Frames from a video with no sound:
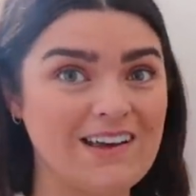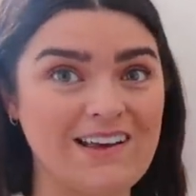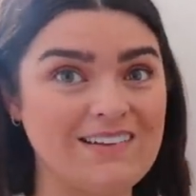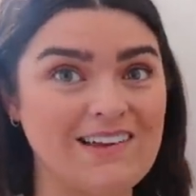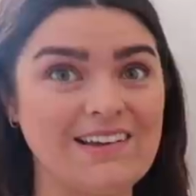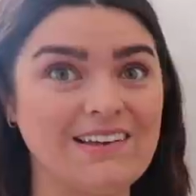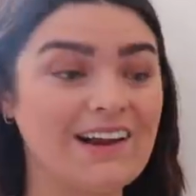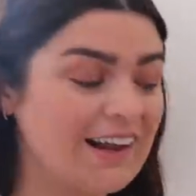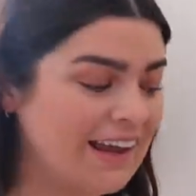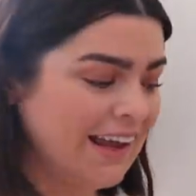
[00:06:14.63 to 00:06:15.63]
easier to
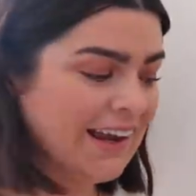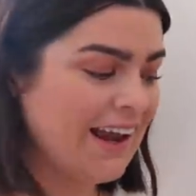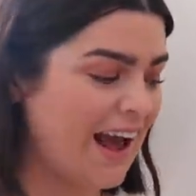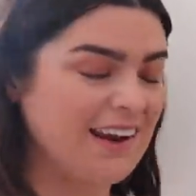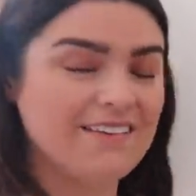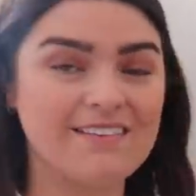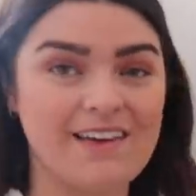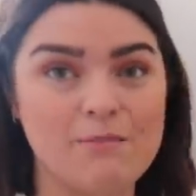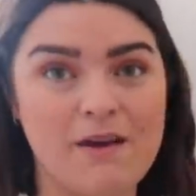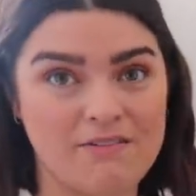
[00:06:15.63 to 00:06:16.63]
clean and just
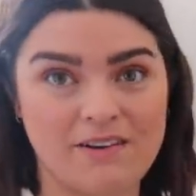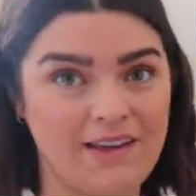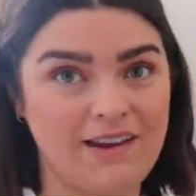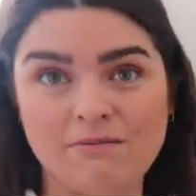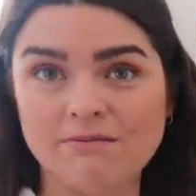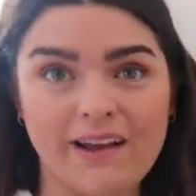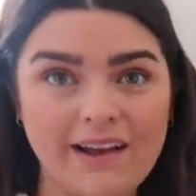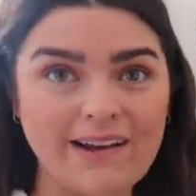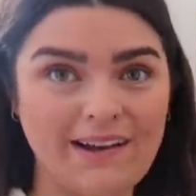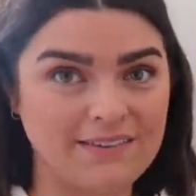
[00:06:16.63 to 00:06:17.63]
keep everything
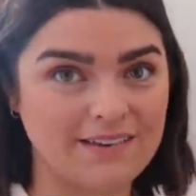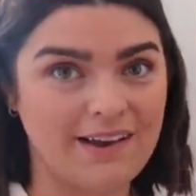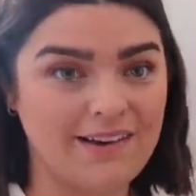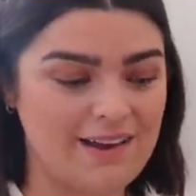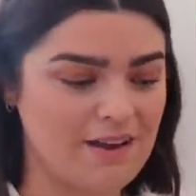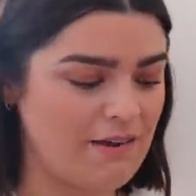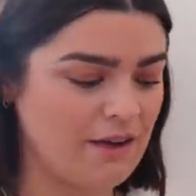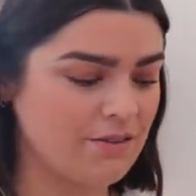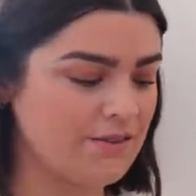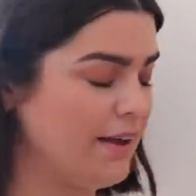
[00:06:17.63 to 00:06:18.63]
like clean and tidy
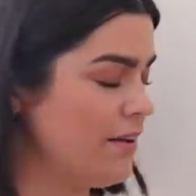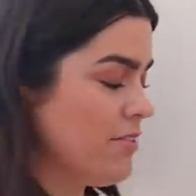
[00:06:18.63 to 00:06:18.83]
around your sink.